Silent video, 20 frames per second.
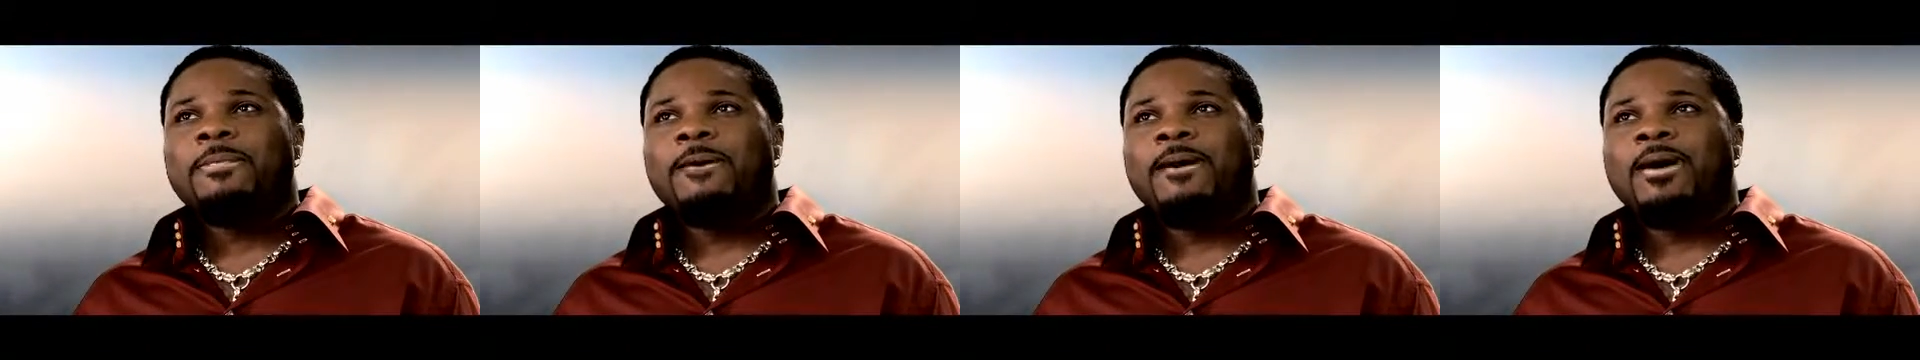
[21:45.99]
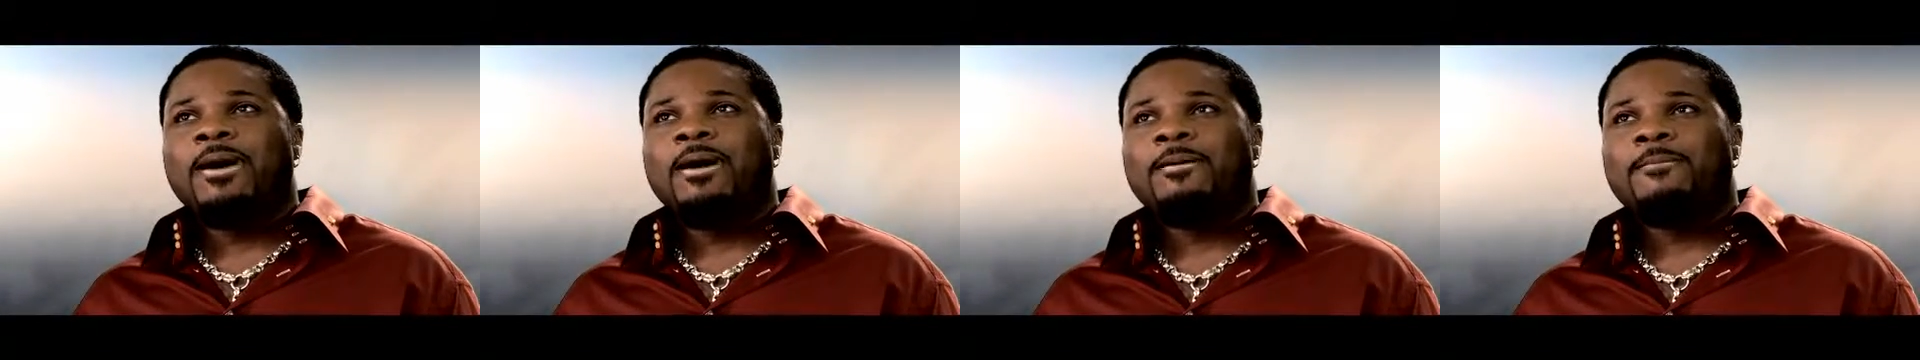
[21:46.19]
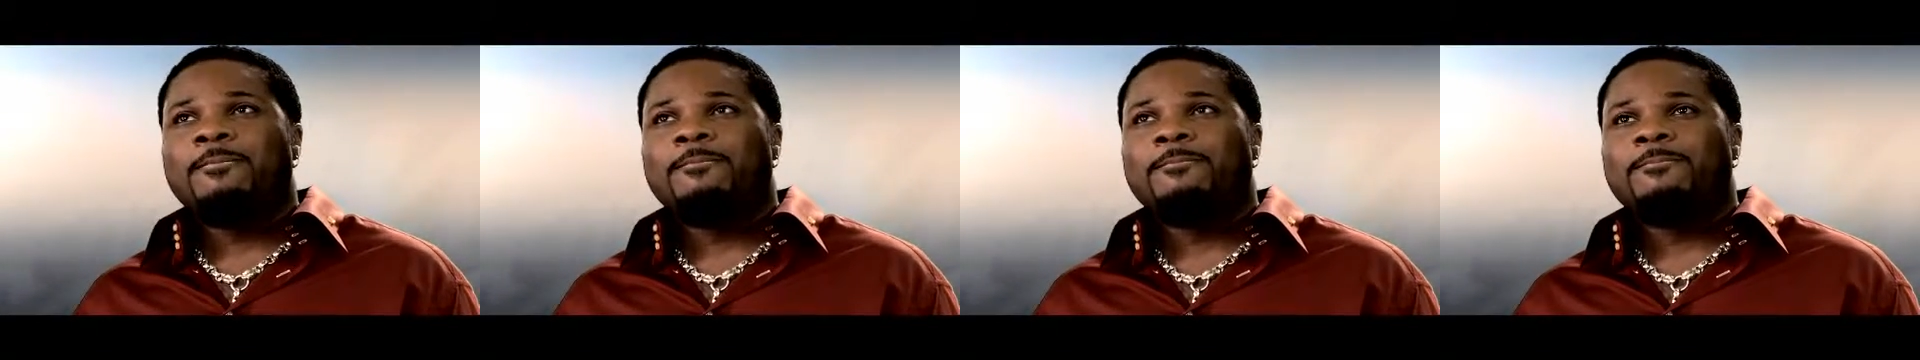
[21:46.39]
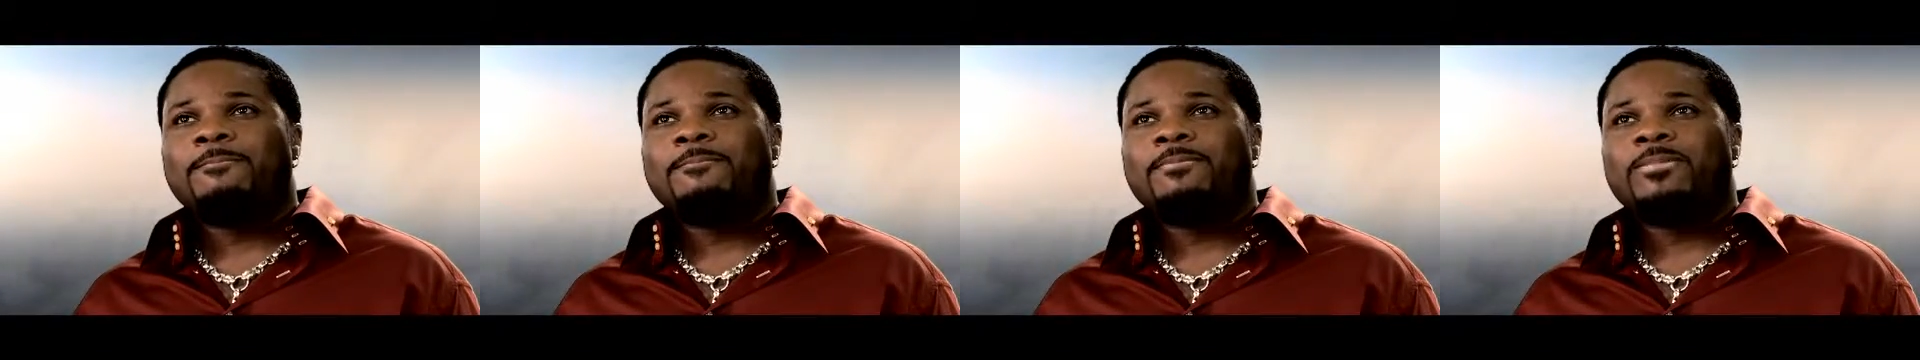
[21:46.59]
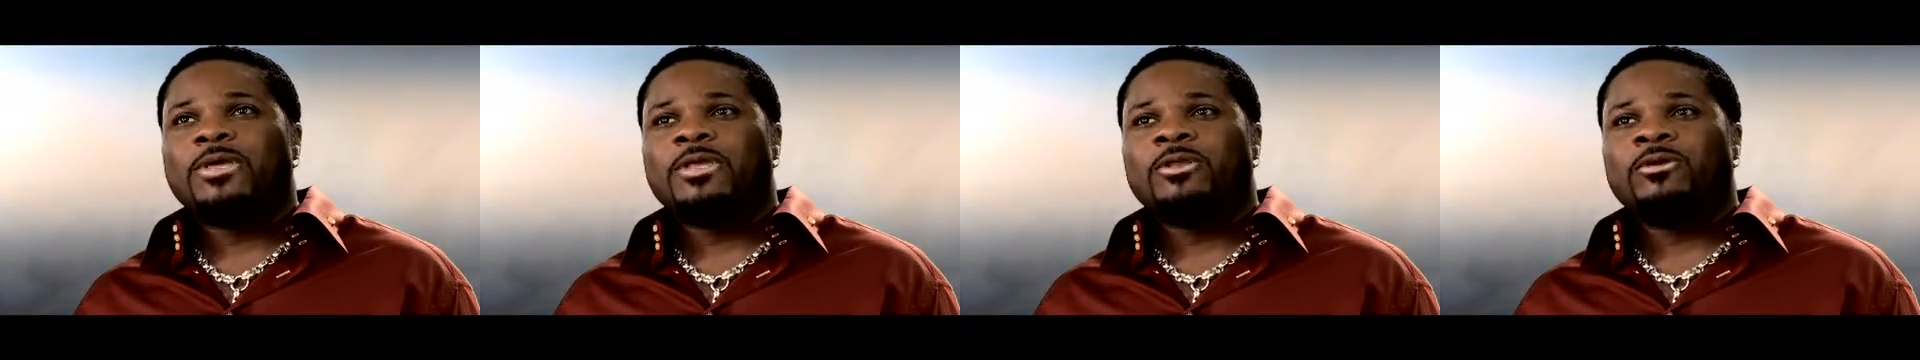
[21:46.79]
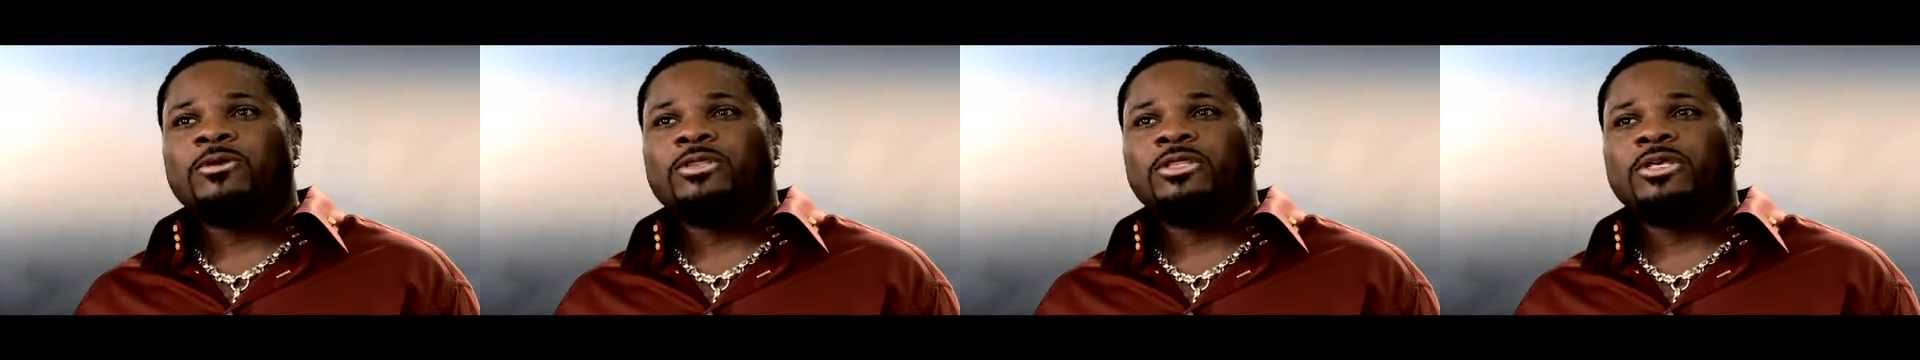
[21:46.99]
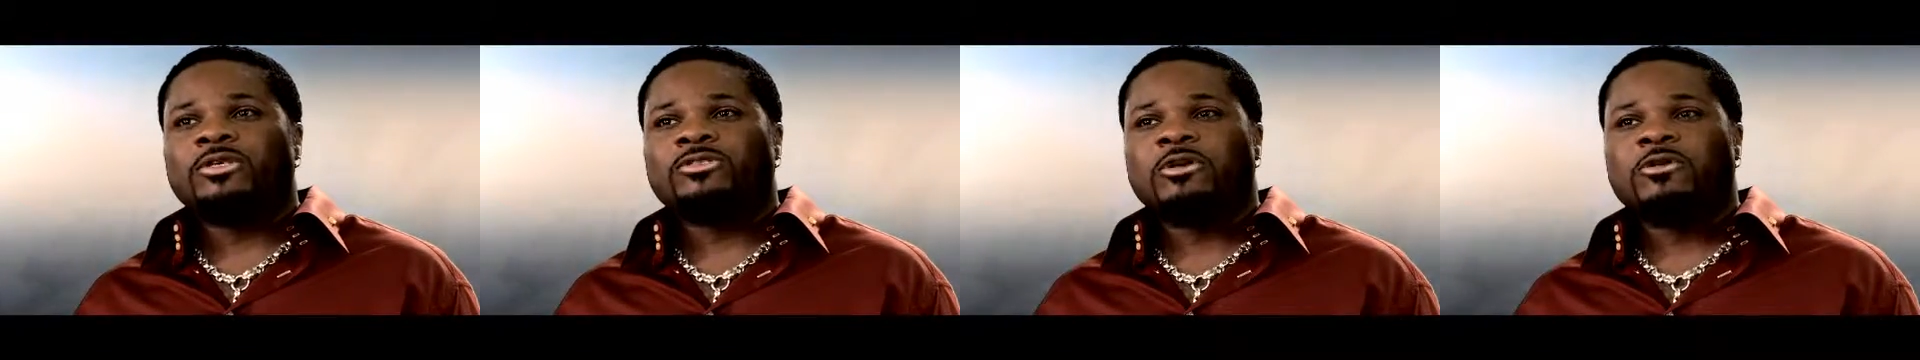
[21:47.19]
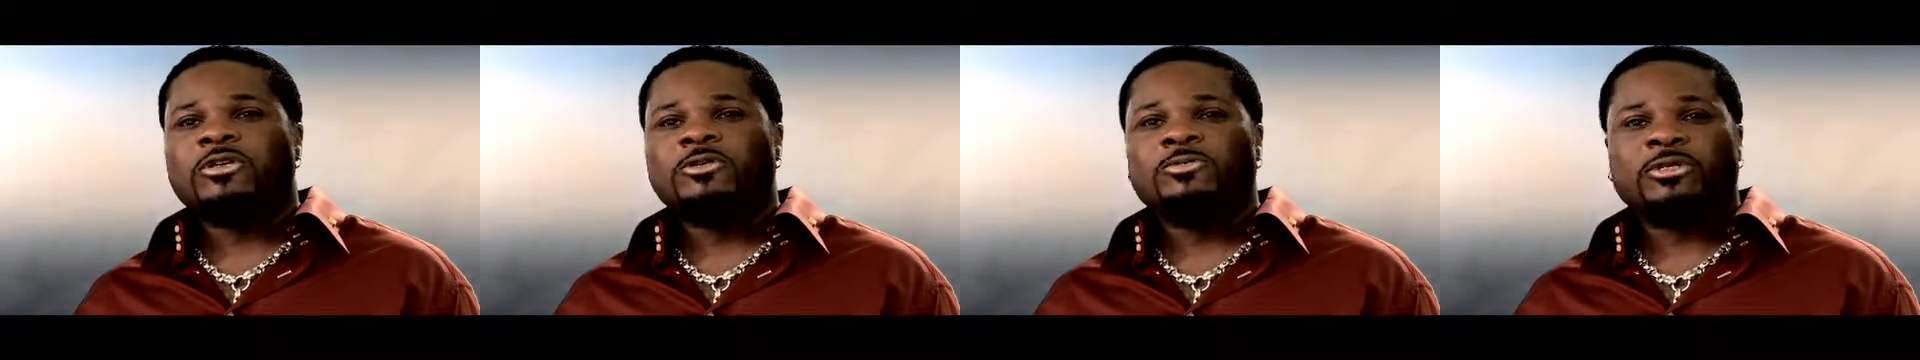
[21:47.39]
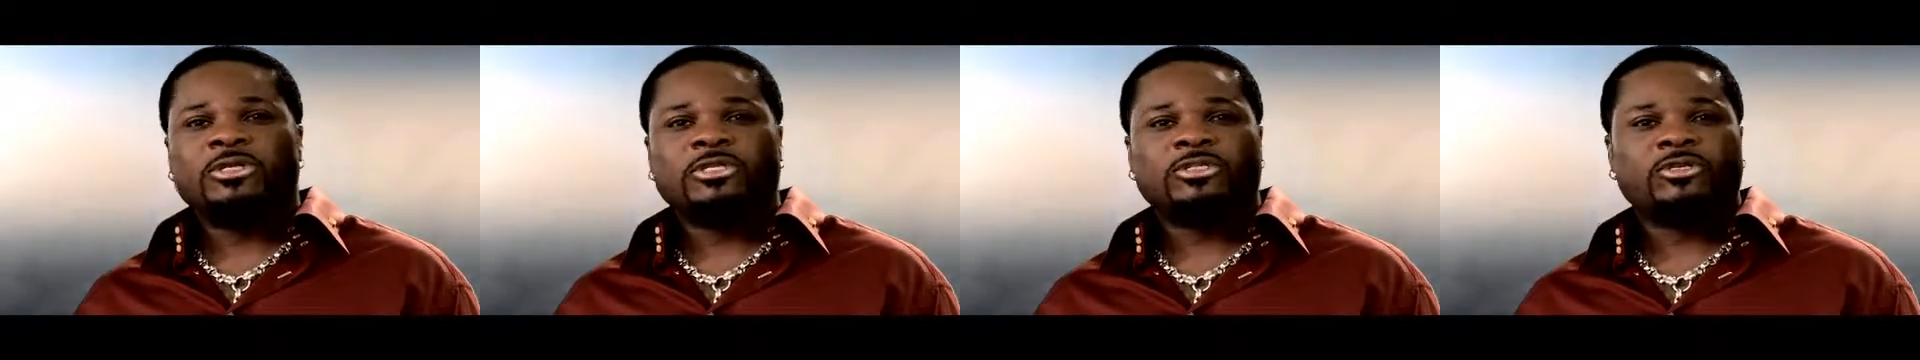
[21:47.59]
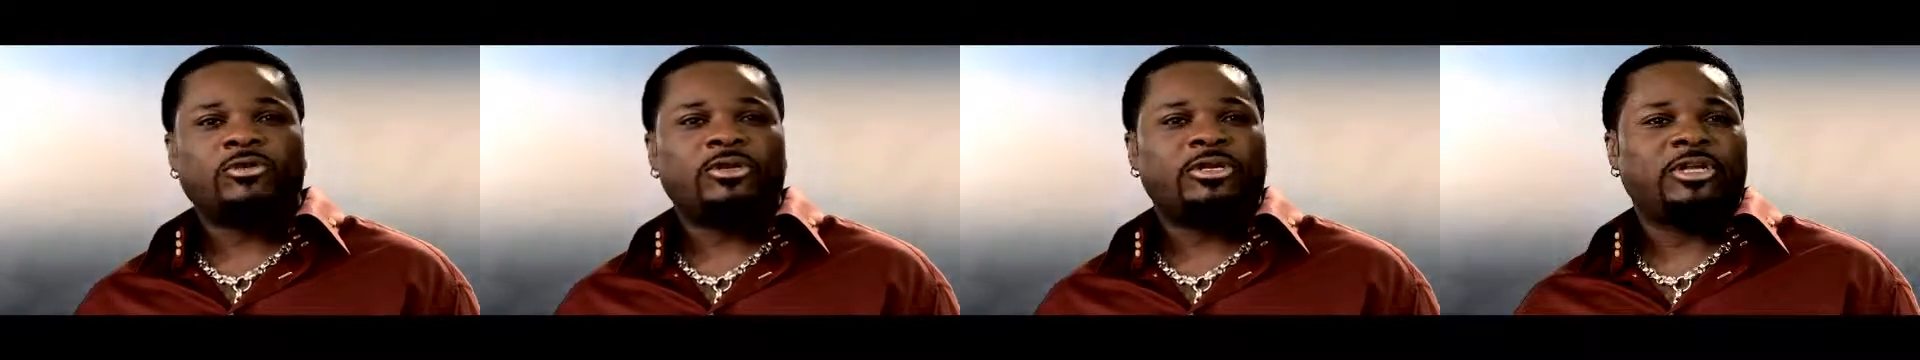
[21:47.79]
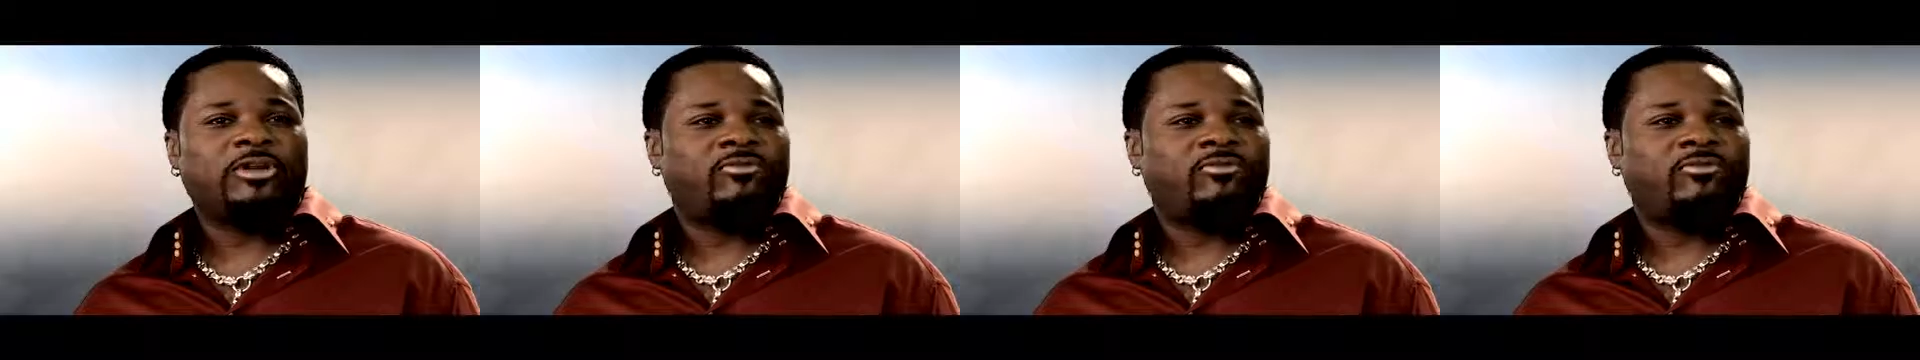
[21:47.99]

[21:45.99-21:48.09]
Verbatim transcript: um, you know there's always been a certain